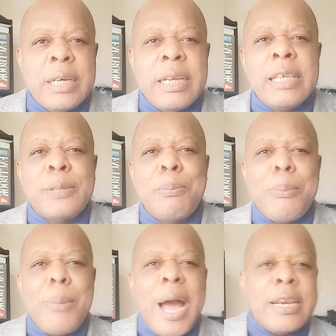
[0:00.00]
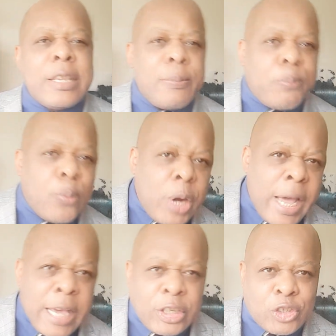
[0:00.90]
This
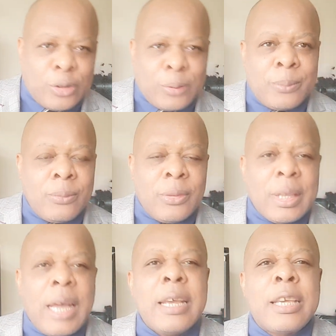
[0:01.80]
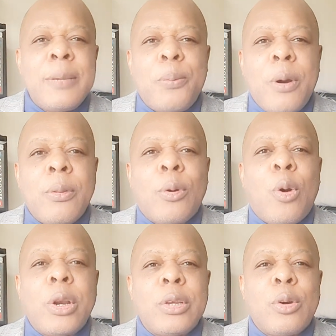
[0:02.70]
manipulation that they keep on
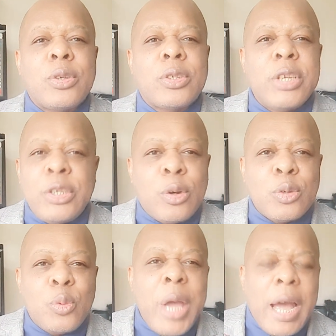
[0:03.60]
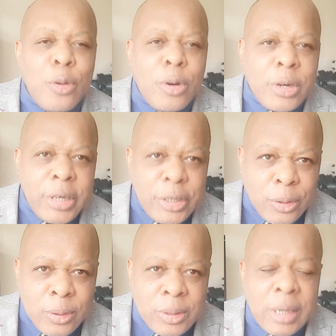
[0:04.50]
calling us regions. We are not
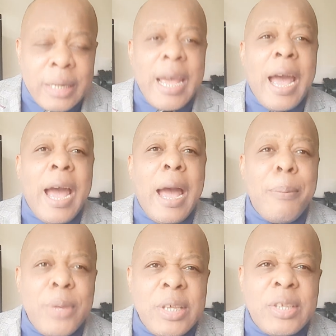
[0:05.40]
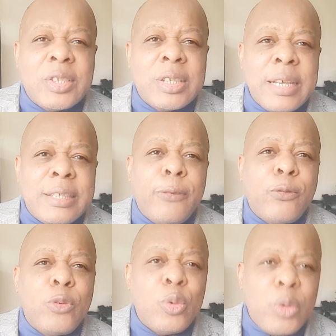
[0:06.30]
regions. They are administrative
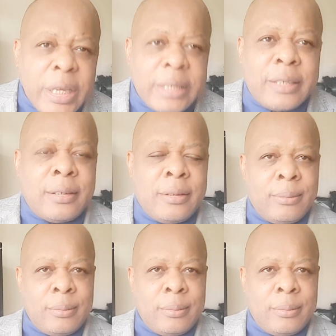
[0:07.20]
units.